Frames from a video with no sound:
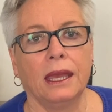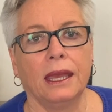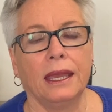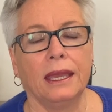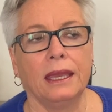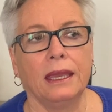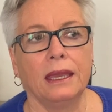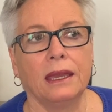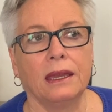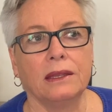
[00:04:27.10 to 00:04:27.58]

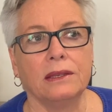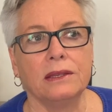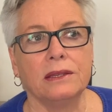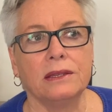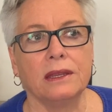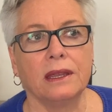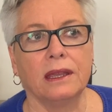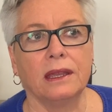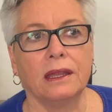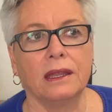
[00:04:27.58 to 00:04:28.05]

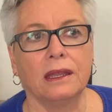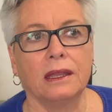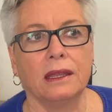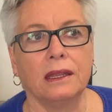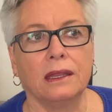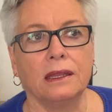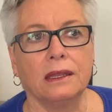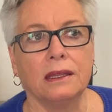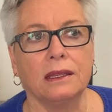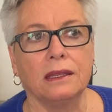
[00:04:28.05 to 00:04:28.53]
and
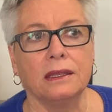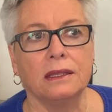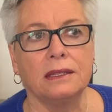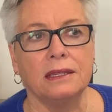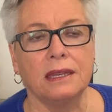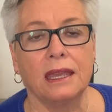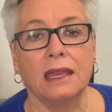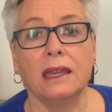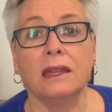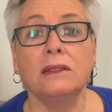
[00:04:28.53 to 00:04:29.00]

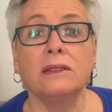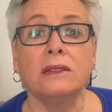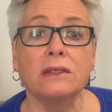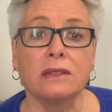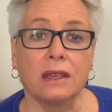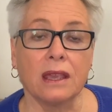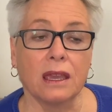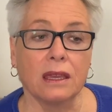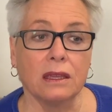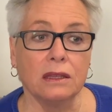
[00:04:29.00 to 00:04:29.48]
Dan
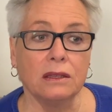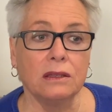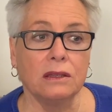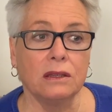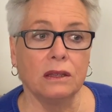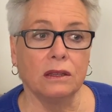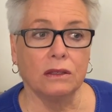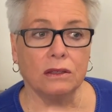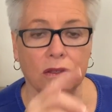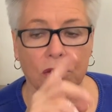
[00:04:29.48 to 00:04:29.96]
said
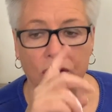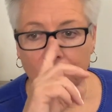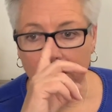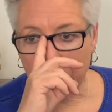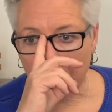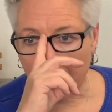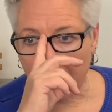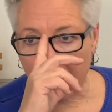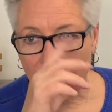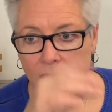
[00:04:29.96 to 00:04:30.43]
to
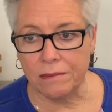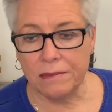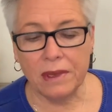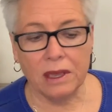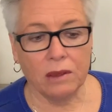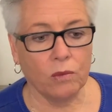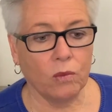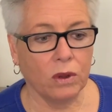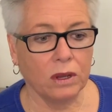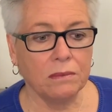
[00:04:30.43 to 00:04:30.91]
Mom
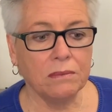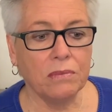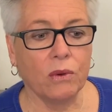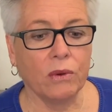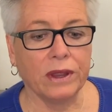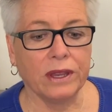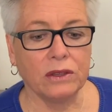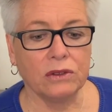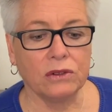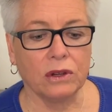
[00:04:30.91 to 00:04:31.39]
at one
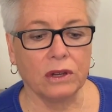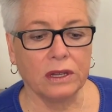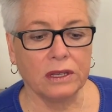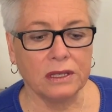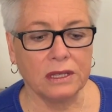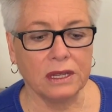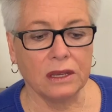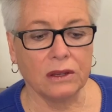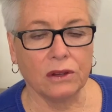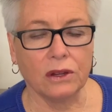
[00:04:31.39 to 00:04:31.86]
point during
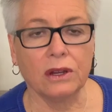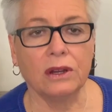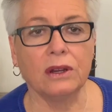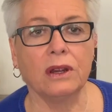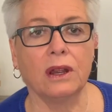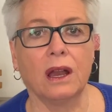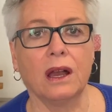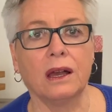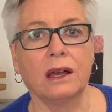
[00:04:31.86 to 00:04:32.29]
dinner,